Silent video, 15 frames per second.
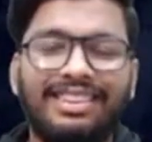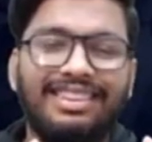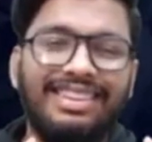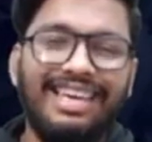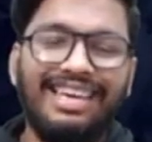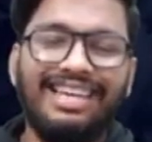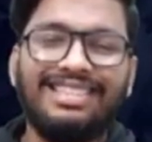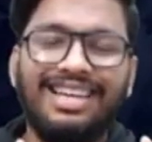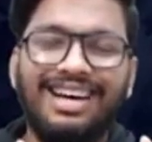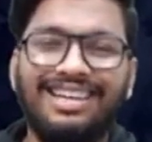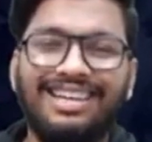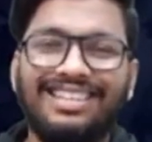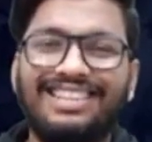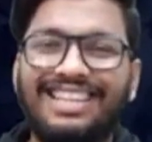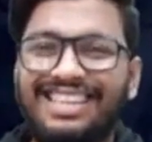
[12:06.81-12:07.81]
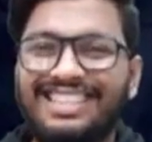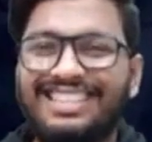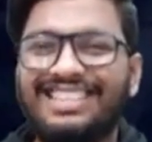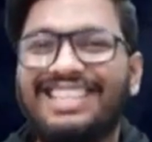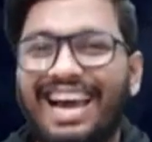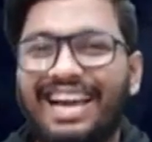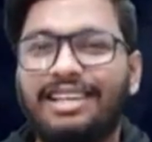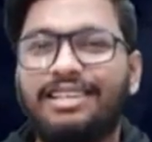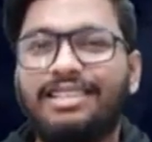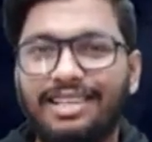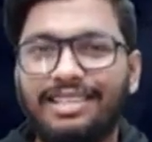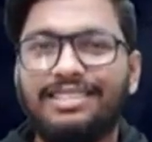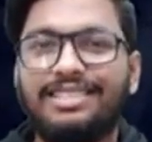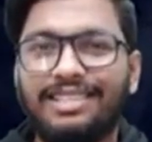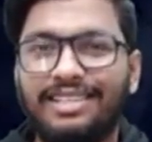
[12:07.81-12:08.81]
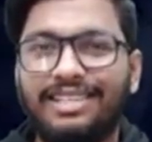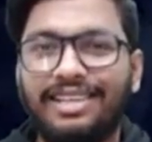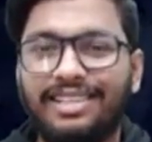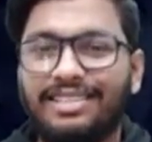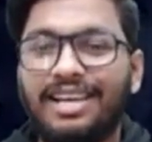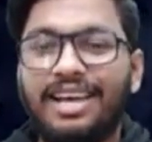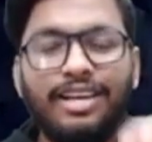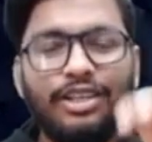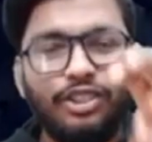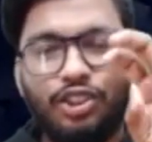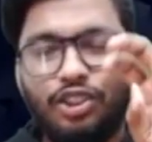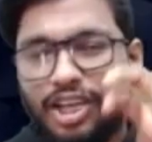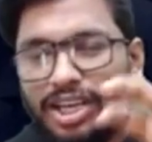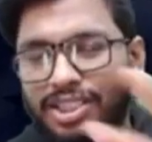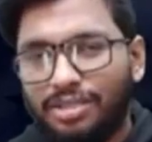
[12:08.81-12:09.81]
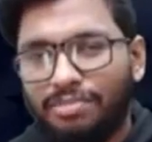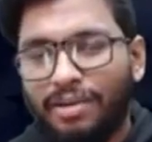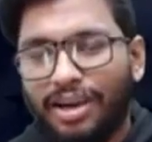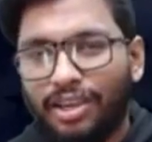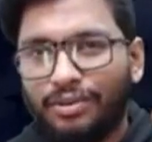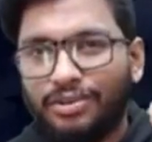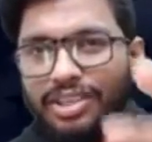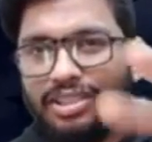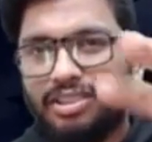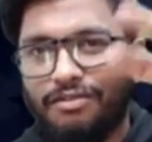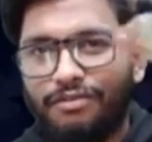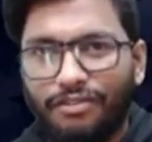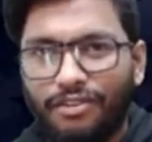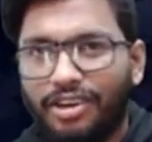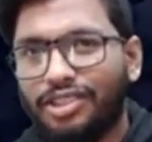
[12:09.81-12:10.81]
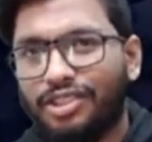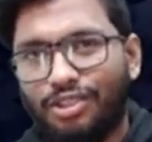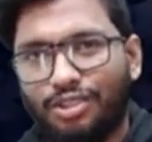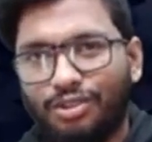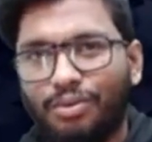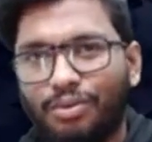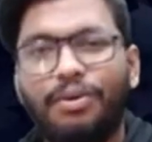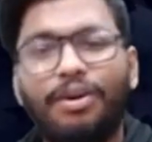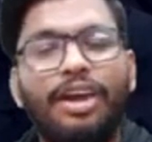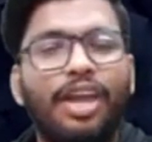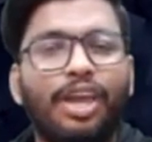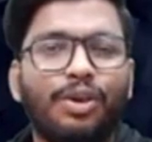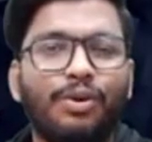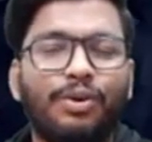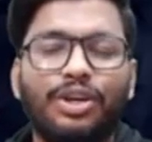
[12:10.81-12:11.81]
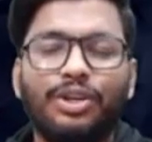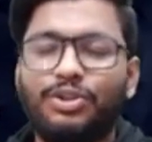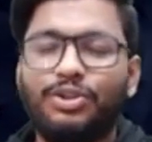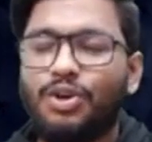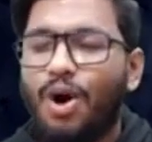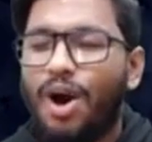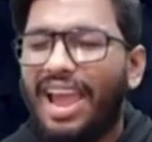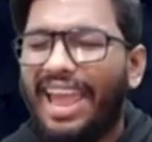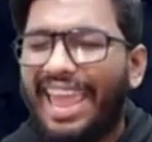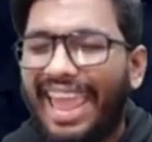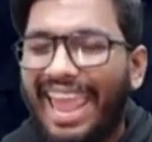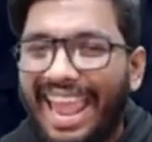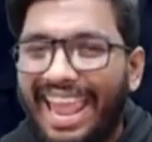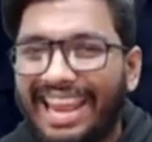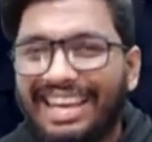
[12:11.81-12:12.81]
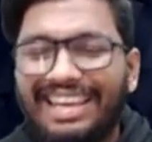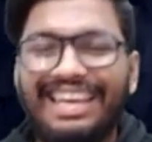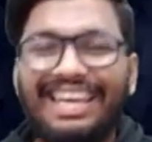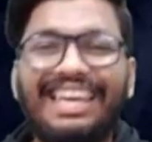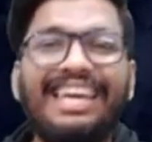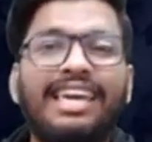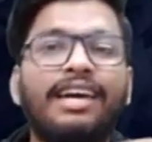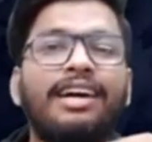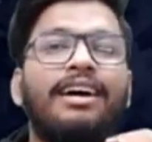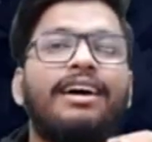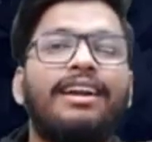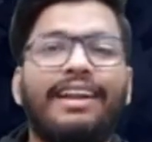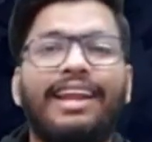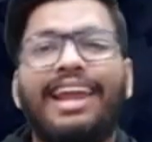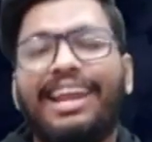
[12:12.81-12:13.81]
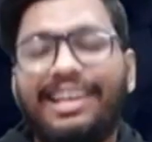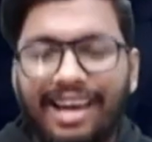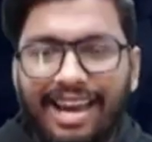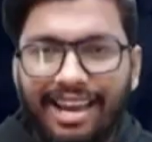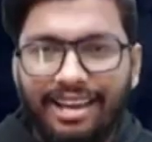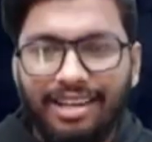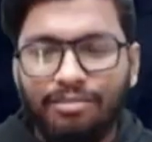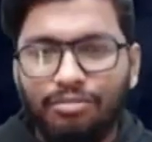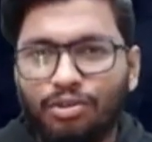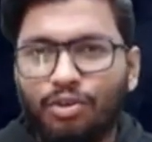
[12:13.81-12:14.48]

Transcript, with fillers: These are the three standard incident rays. Just by using the first two, you can draw any ray diagram.